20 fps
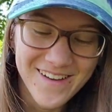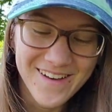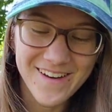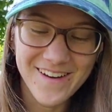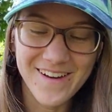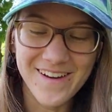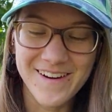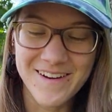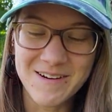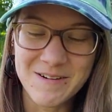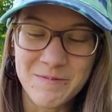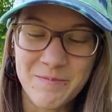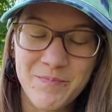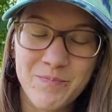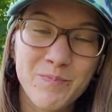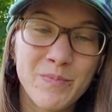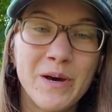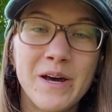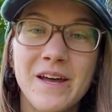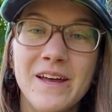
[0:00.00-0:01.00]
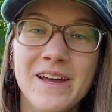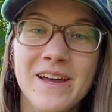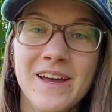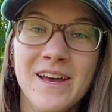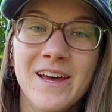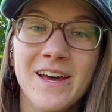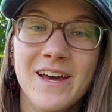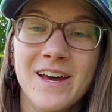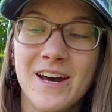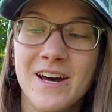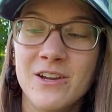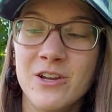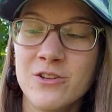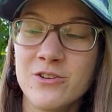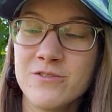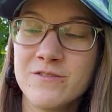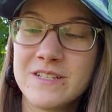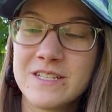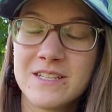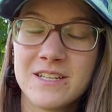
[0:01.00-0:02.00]
But
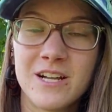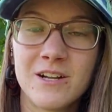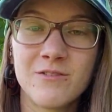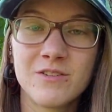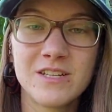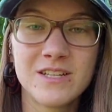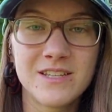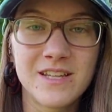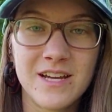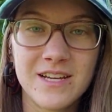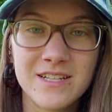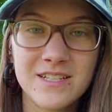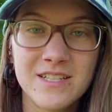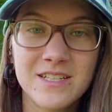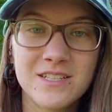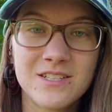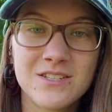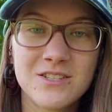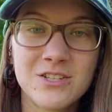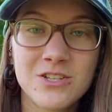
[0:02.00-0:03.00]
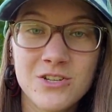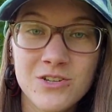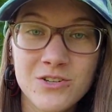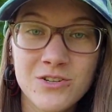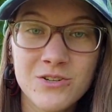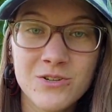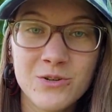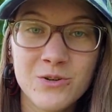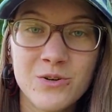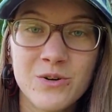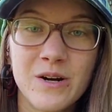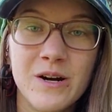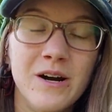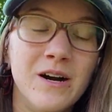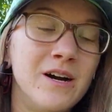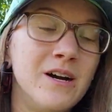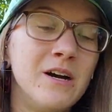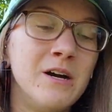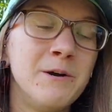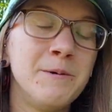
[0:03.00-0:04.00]
another reason I really like these too,
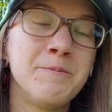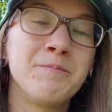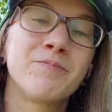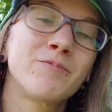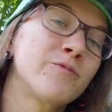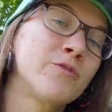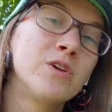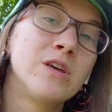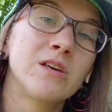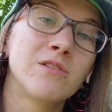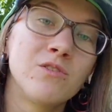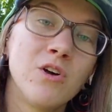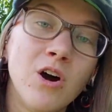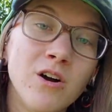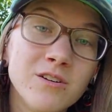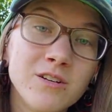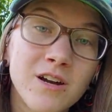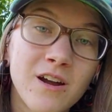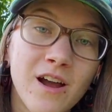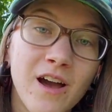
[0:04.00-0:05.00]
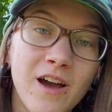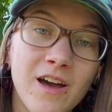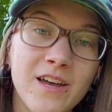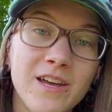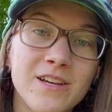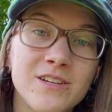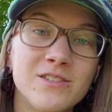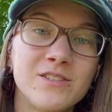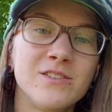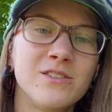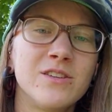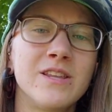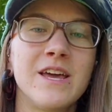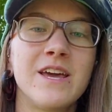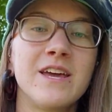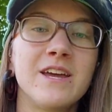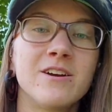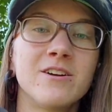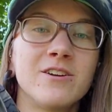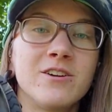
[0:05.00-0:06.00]
for like longer hikes,
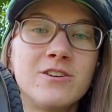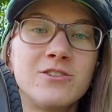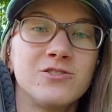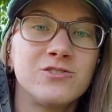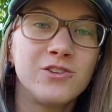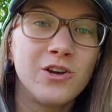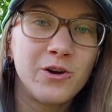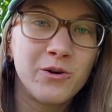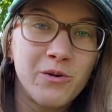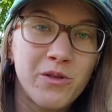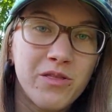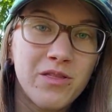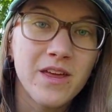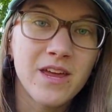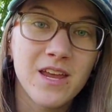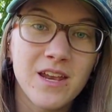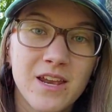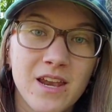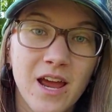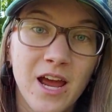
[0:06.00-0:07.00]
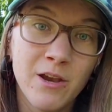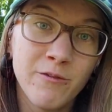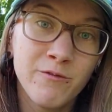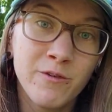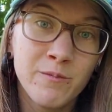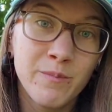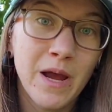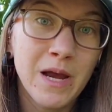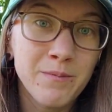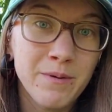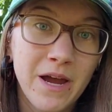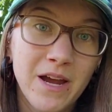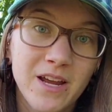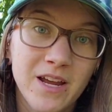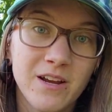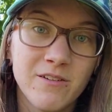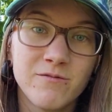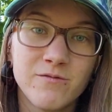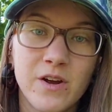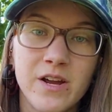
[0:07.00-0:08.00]
they're so thin, and for
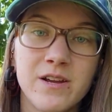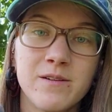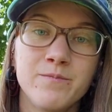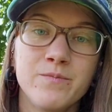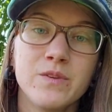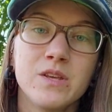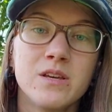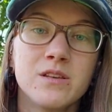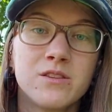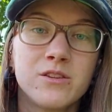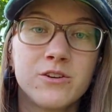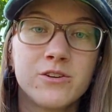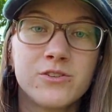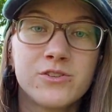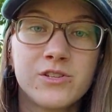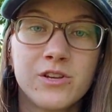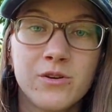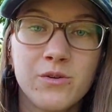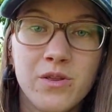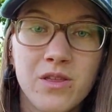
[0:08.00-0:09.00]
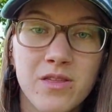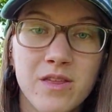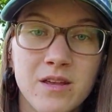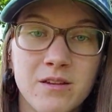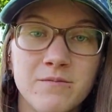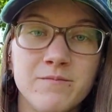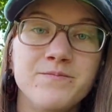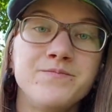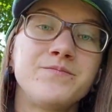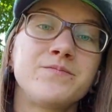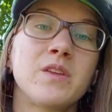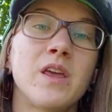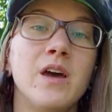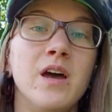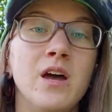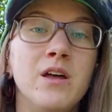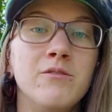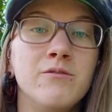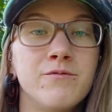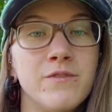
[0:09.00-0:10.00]
backpacking, right? They're so thin
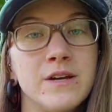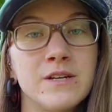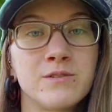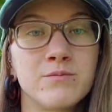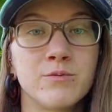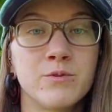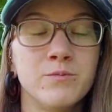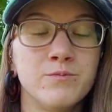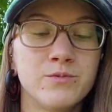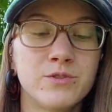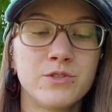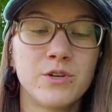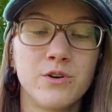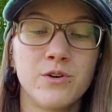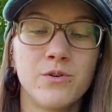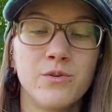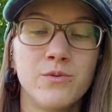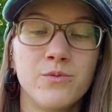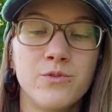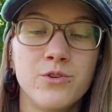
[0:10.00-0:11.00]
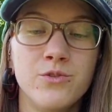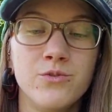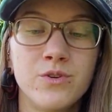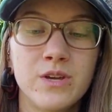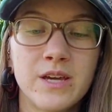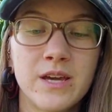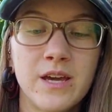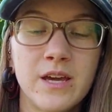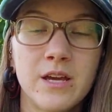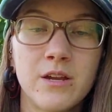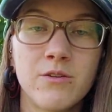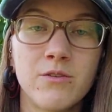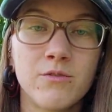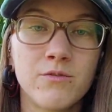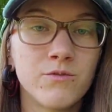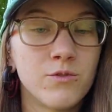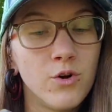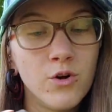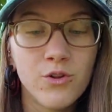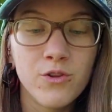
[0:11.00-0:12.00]
and flexible, so you can
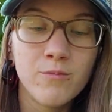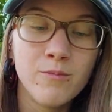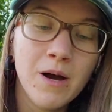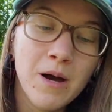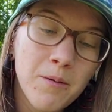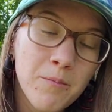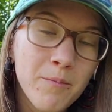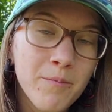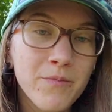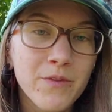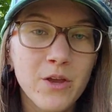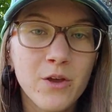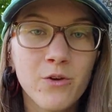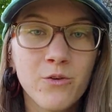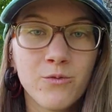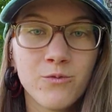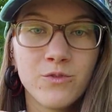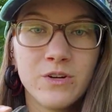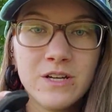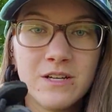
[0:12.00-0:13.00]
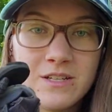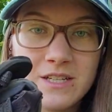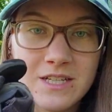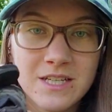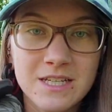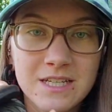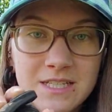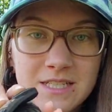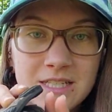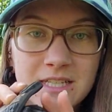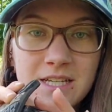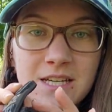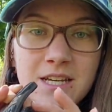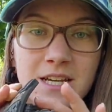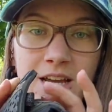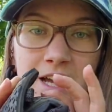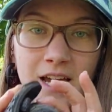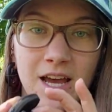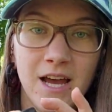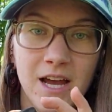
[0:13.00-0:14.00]
roll them up really easy
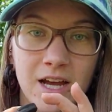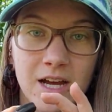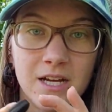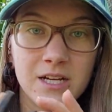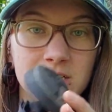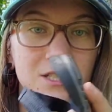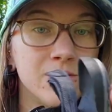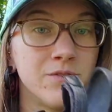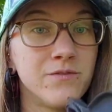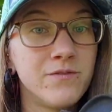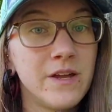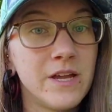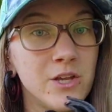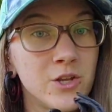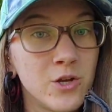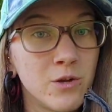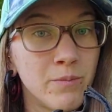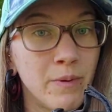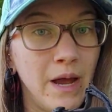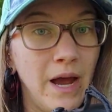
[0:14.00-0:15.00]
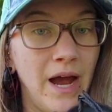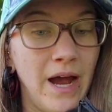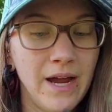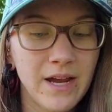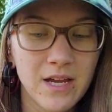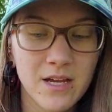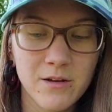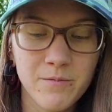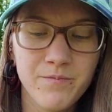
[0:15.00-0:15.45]
to fit in your pack,